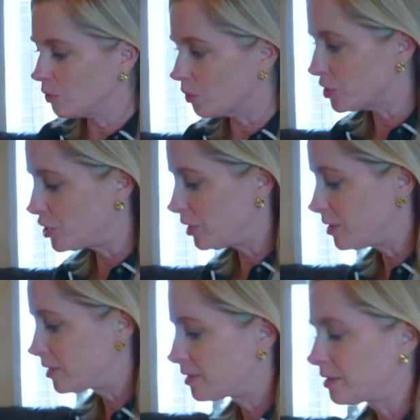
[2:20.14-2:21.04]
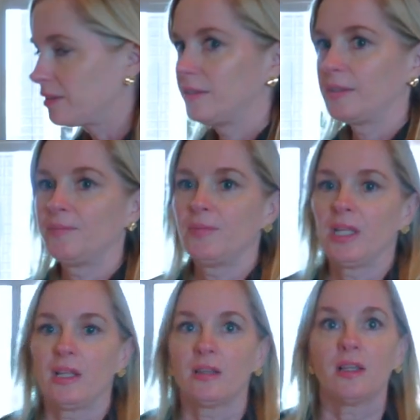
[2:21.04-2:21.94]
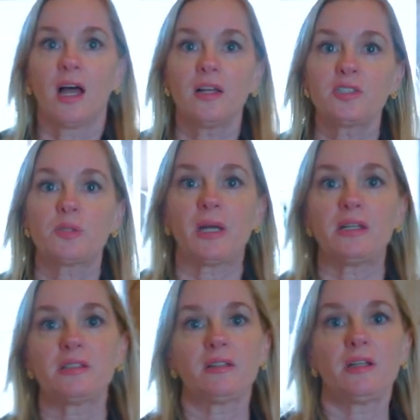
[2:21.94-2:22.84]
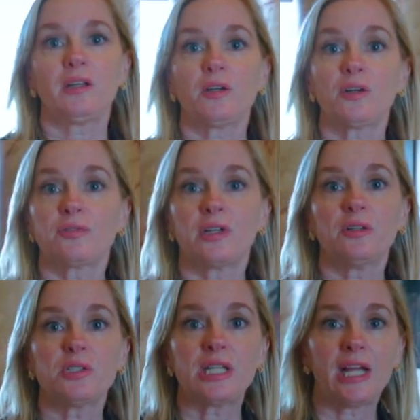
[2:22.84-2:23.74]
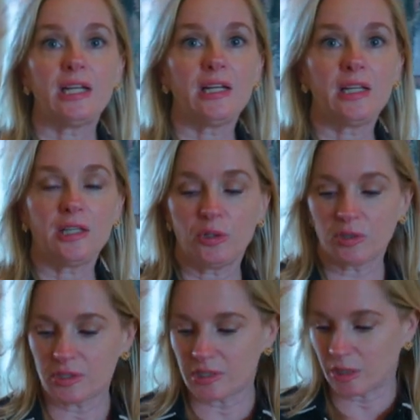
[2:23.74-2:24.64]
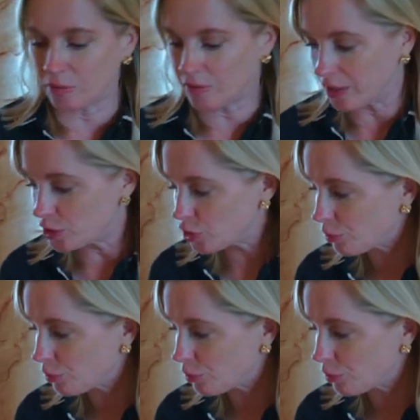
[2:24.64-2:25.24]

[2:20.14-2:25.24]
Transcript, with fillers: gorgeous. A lot of space in here for entertaining. You can see we've got